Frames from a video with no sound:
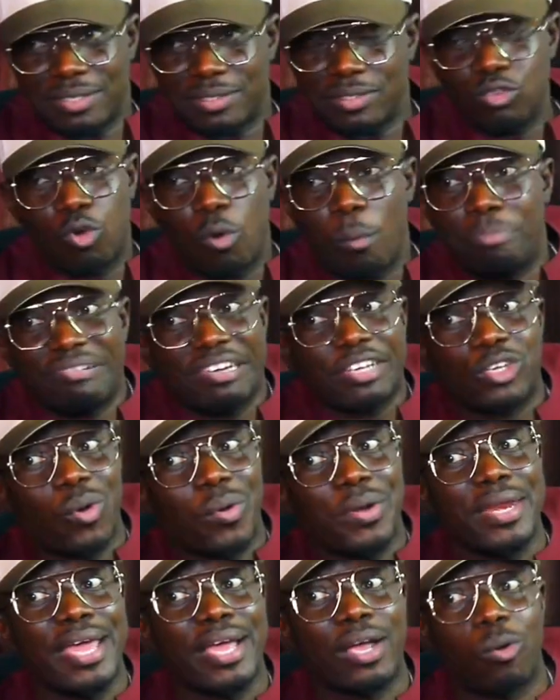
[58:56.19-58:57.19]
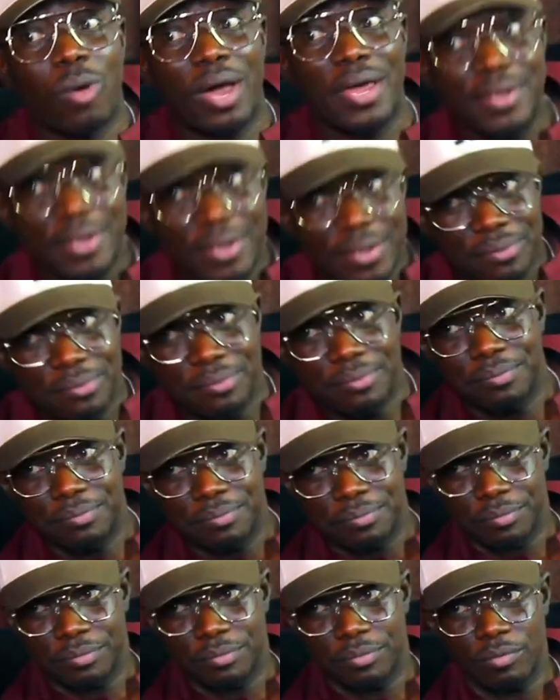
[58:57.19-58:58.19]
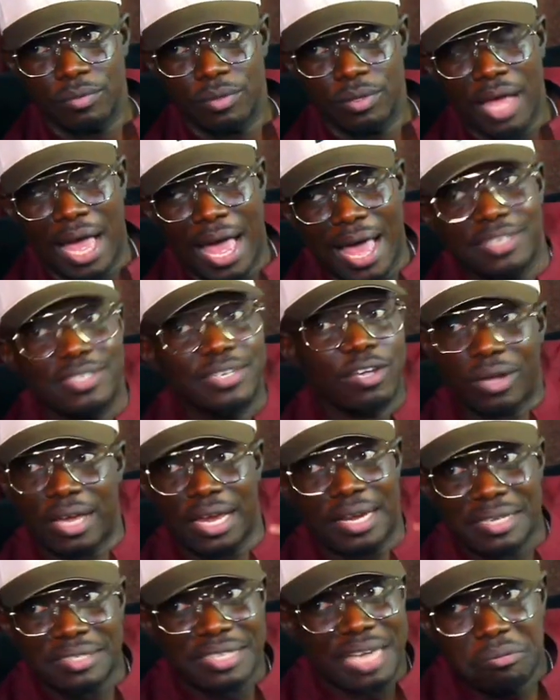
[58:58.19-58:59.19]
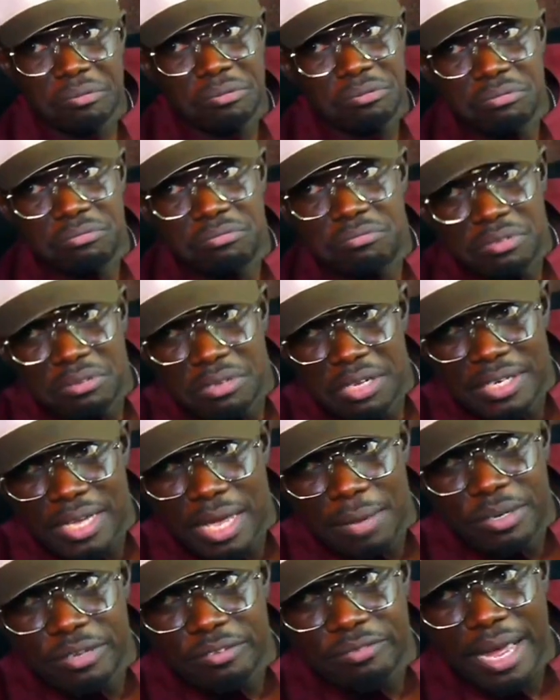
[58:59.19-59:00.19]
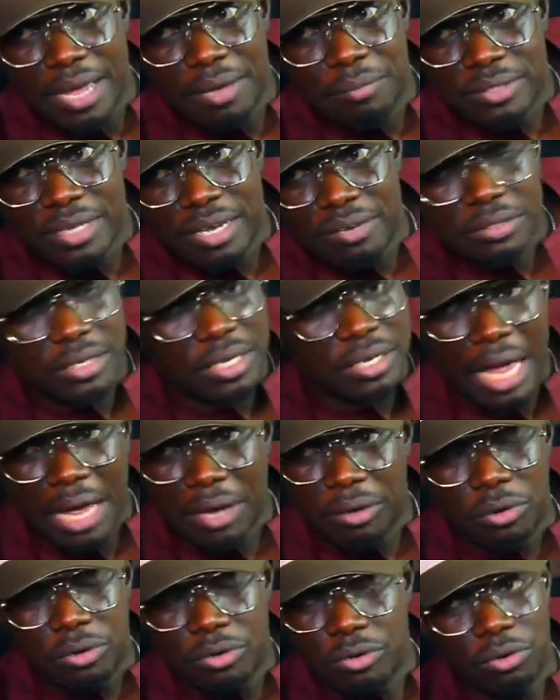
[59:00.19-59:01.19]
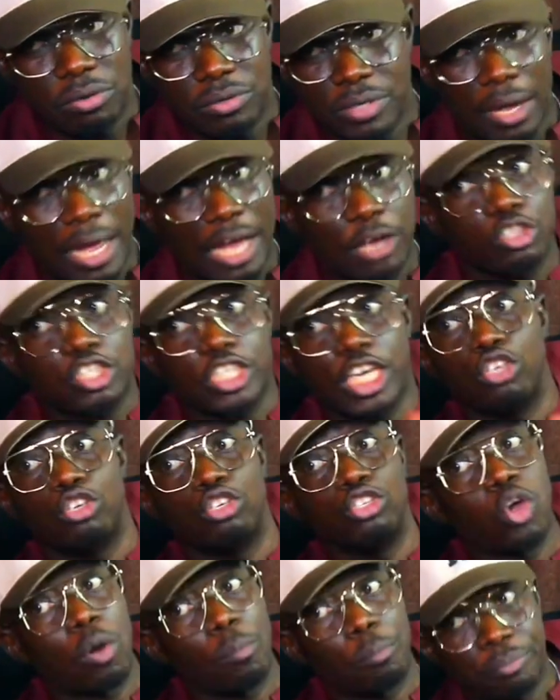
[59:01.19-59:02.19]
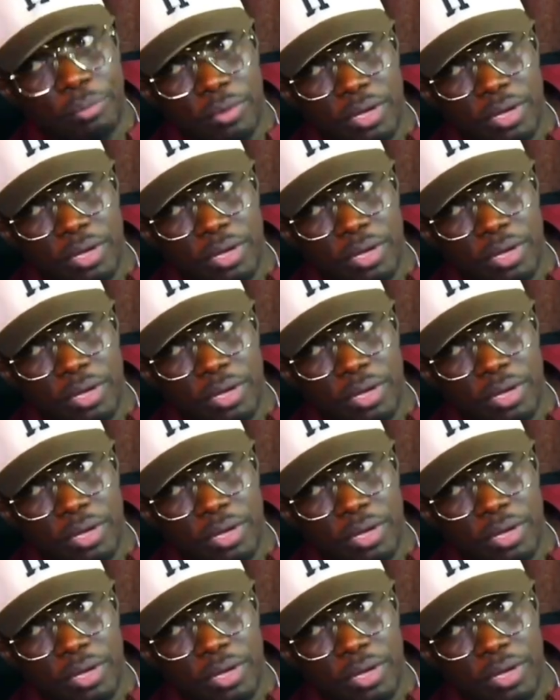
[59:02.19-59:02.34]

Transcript: You will break your neck one day. And the organizer will indemnify himself. Say, I don't know. I'm not saying you jump.